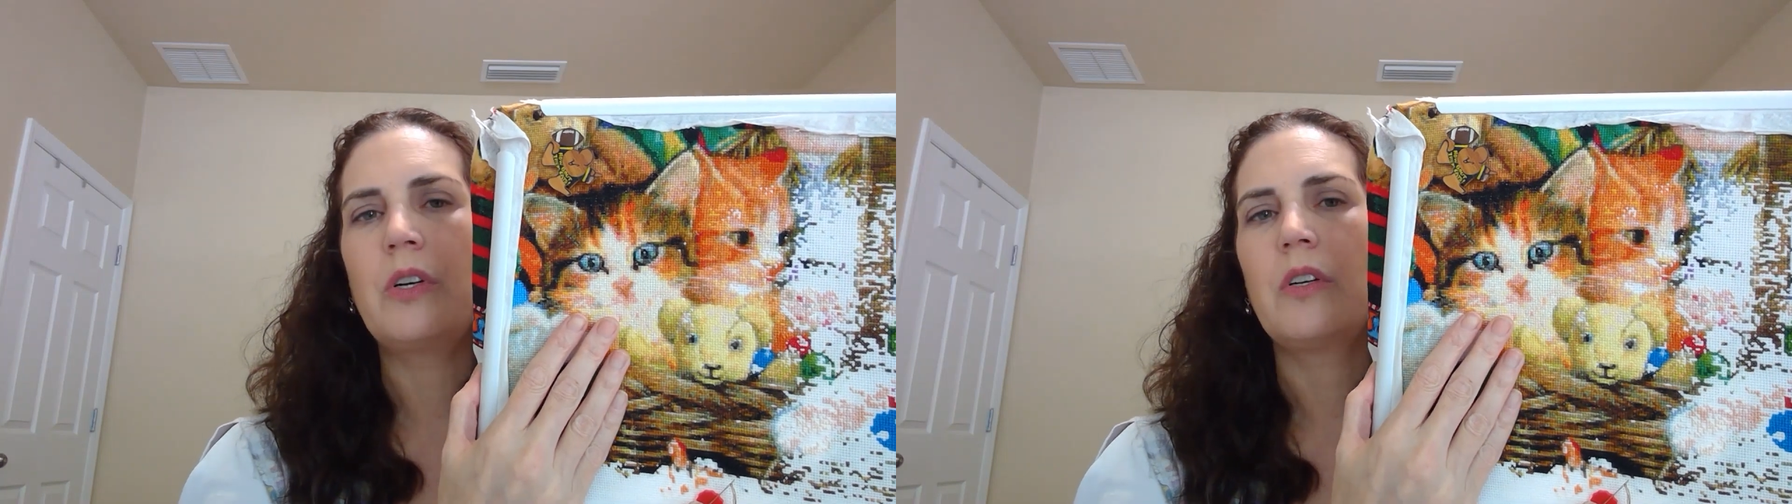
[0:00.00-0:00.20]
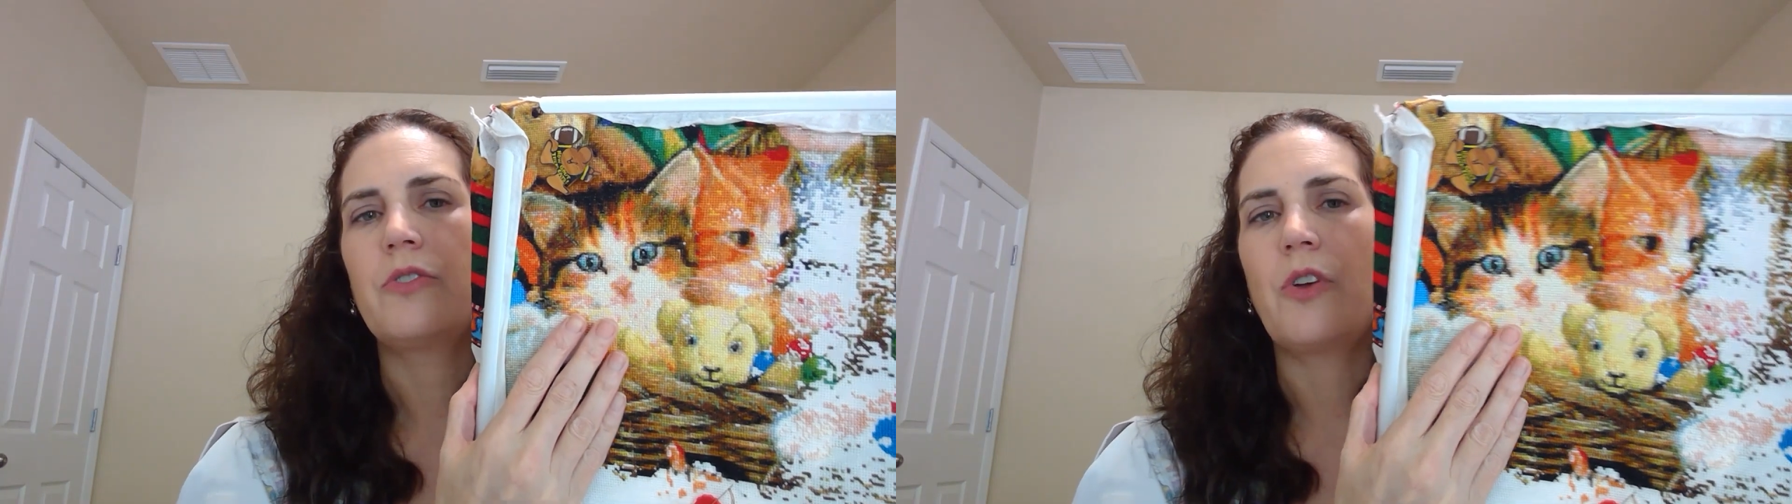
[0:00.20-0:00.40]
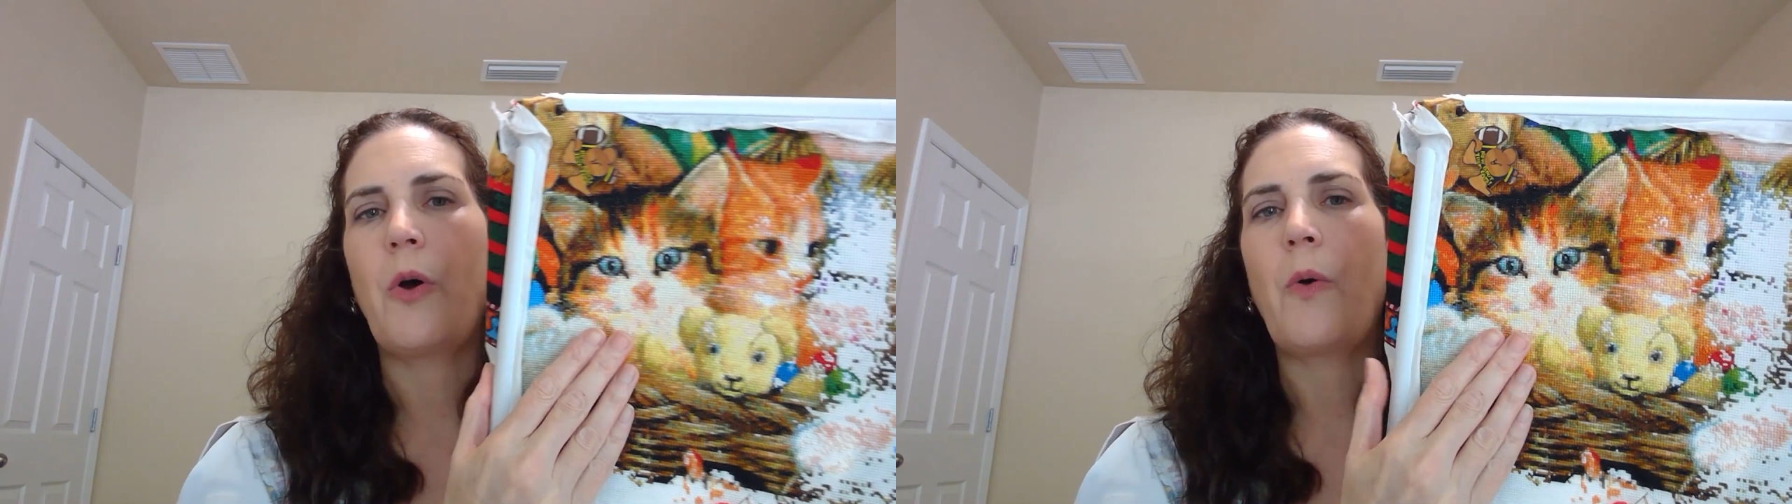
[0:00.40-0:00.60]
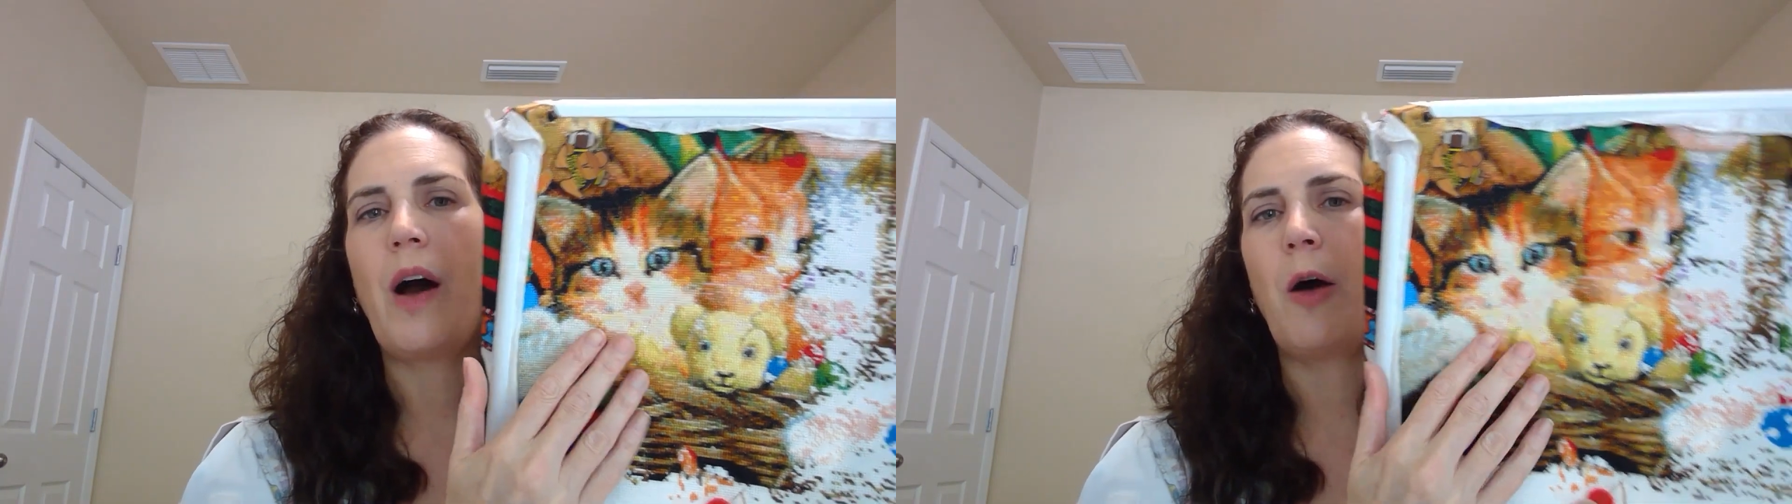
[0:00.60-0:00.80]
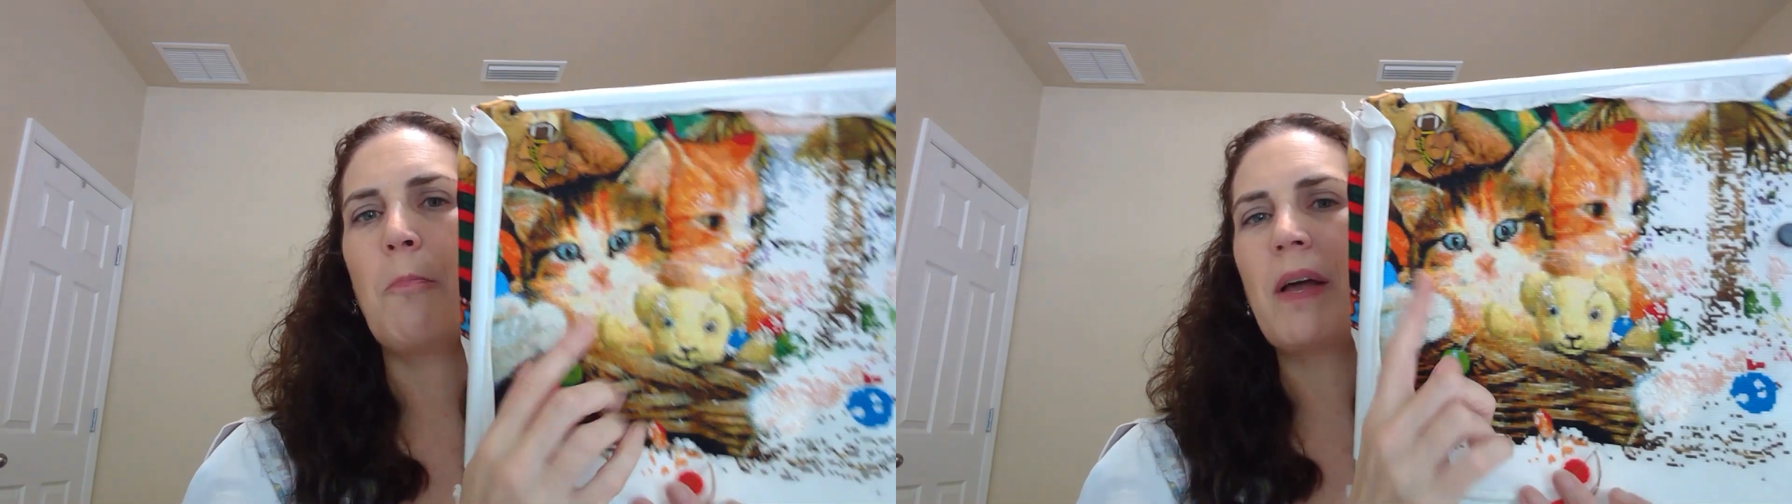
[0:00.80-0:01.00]
so
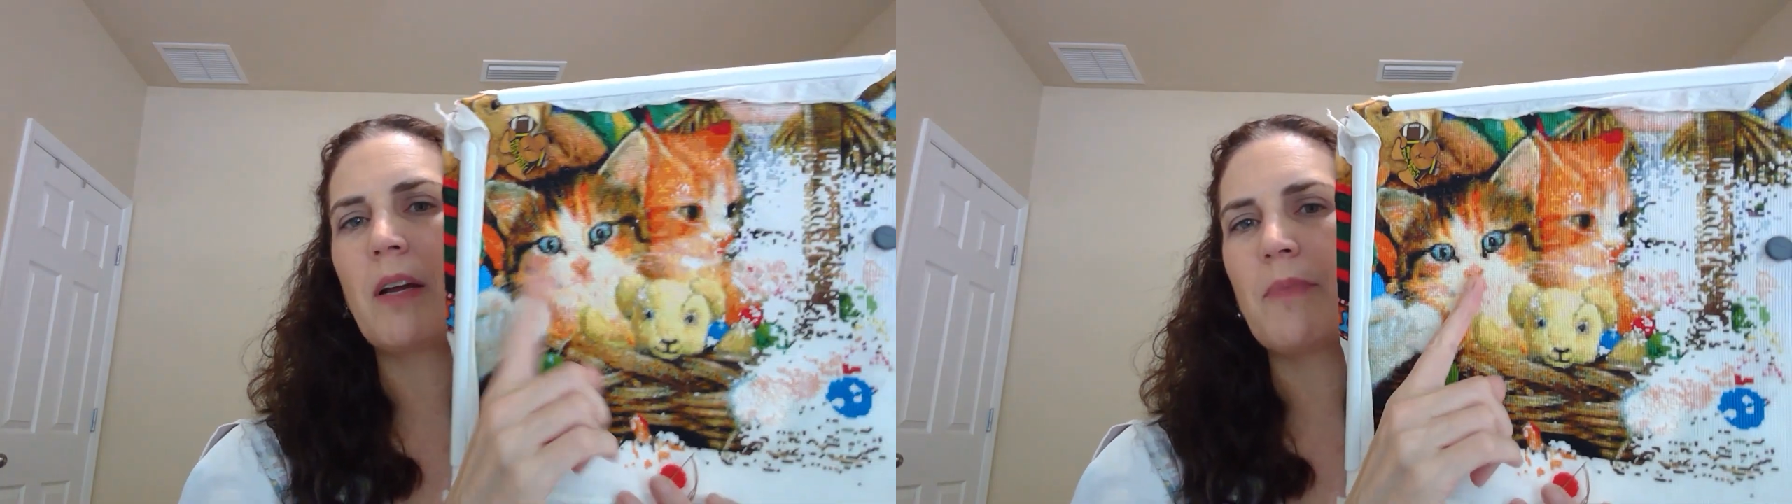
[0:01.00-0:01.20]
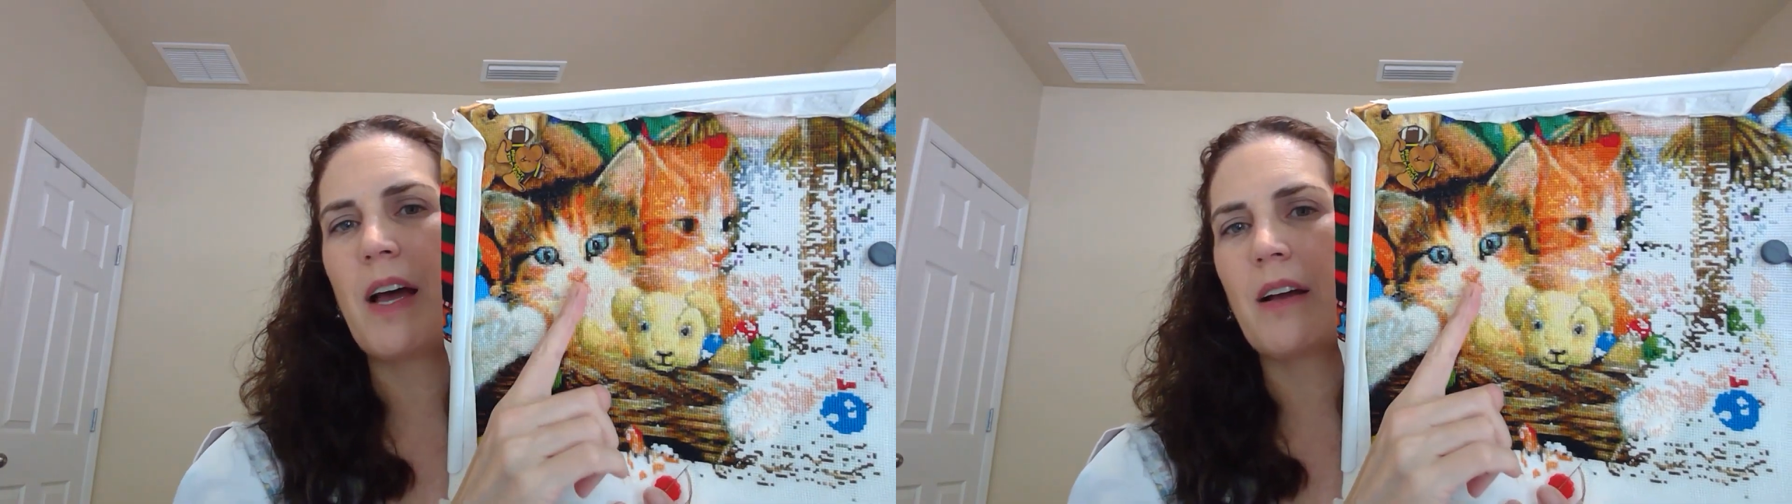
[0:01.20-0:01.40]
I'll pick up that